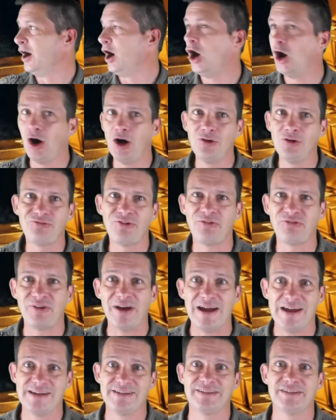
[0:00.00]
All for
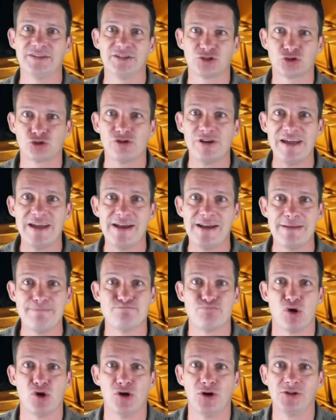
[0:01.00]
finding a train
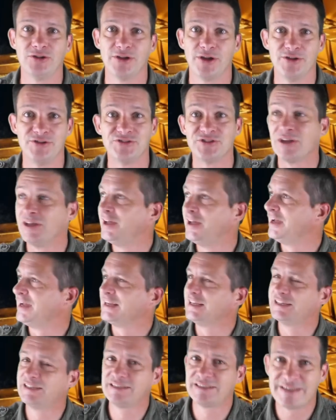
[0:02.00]
in Poland.
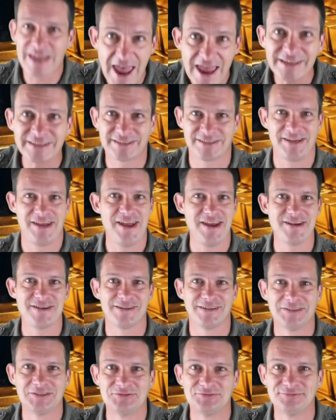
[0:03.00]
Get
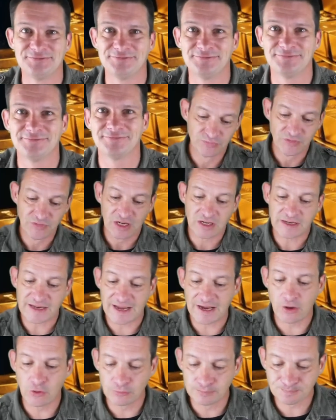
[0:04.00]
in.
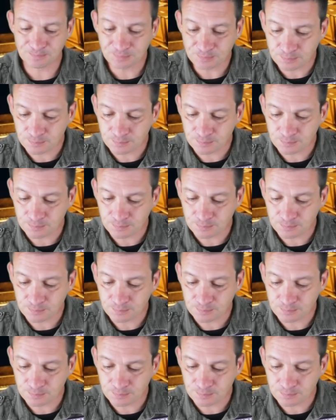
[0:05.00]
Now,